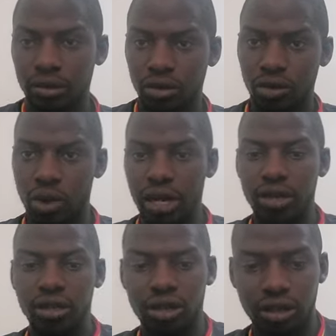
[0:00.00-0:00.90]
One,
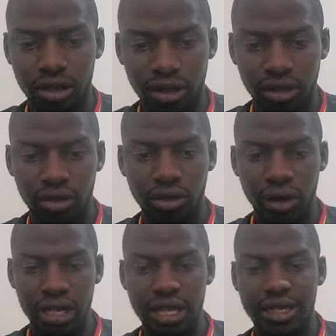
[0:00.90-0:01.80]

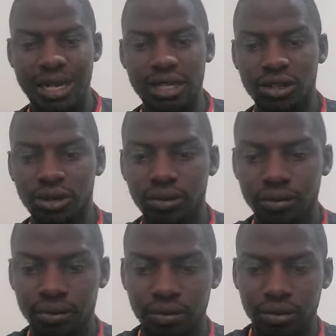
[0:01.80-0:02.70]
write the title.
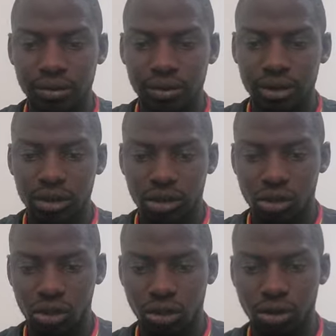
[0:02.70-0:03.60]

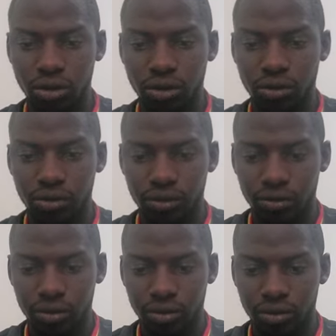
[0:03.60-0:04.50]
Two,
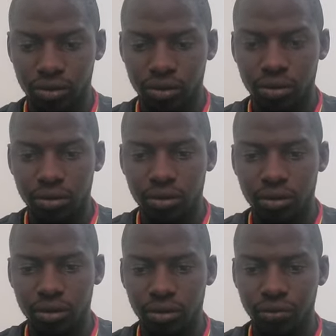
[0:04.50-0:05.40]

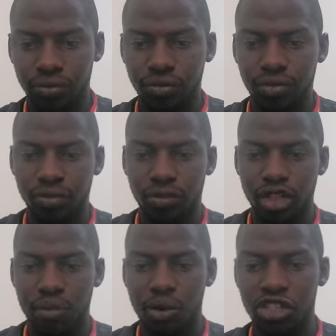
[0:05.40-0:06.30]

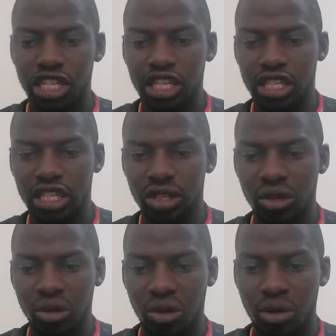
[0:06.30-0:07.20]
the project
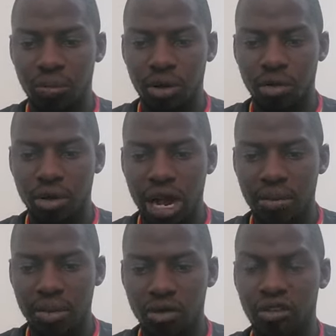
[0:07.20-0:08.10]
or
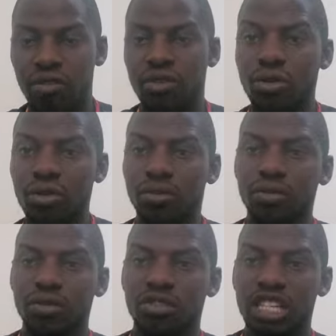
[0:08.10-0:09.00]
program overview.
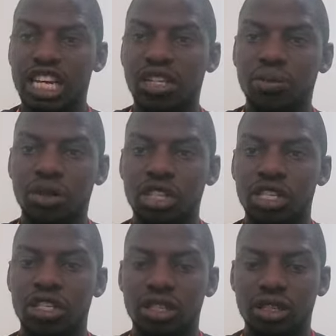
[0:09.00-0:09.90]
From the title,
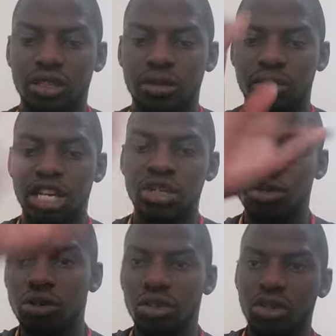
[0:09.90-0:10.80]
the
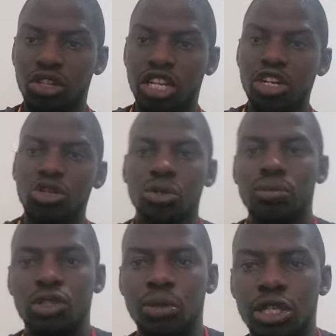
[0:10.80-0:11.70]
title
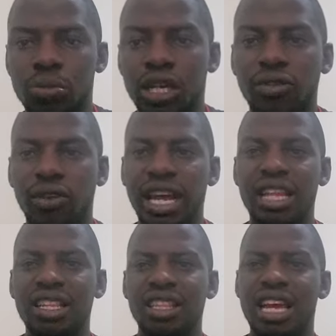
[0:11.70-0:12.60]
should specify,
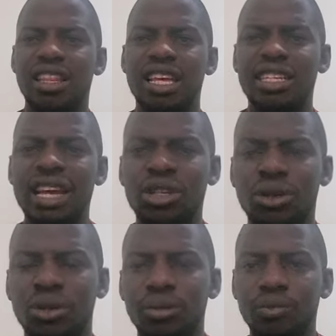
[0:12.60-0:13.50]
and in the
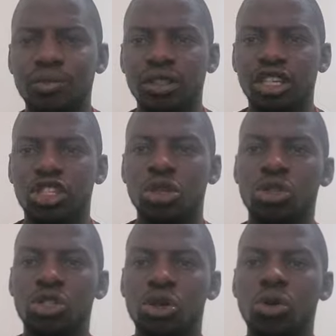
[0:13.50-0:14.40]
title, it should
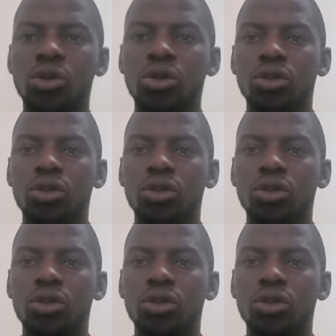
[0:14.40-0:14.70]
show.